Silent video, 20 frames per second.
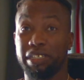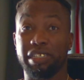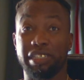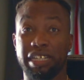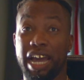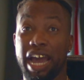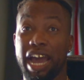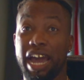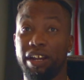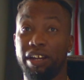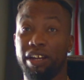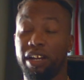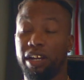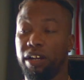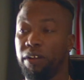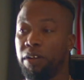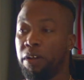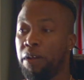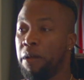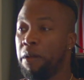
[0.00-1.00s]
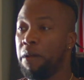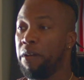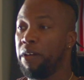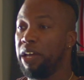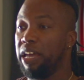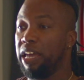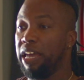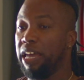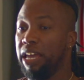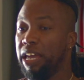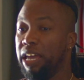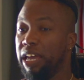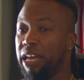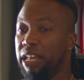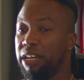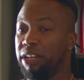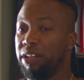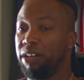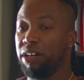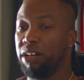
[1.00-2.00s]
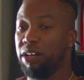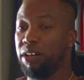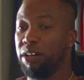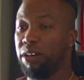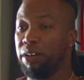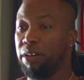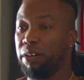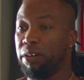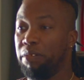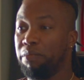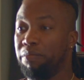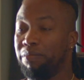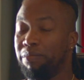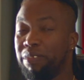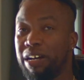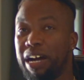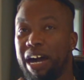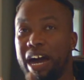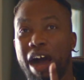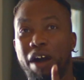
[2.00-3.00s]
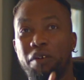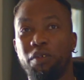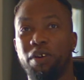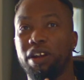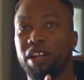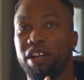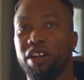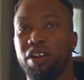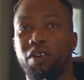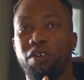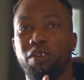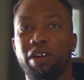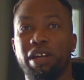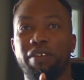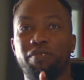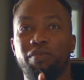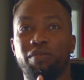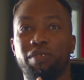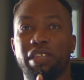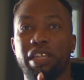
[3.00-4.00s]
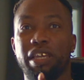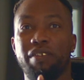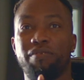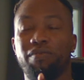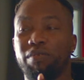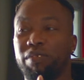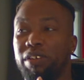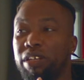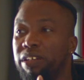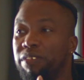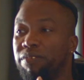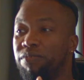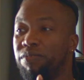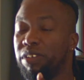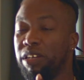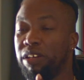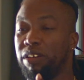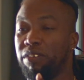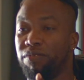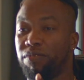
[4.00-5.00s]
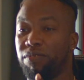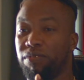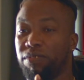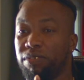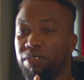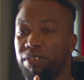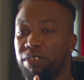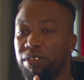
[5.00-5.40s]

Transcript: just got here, and uh, I want to know if if if if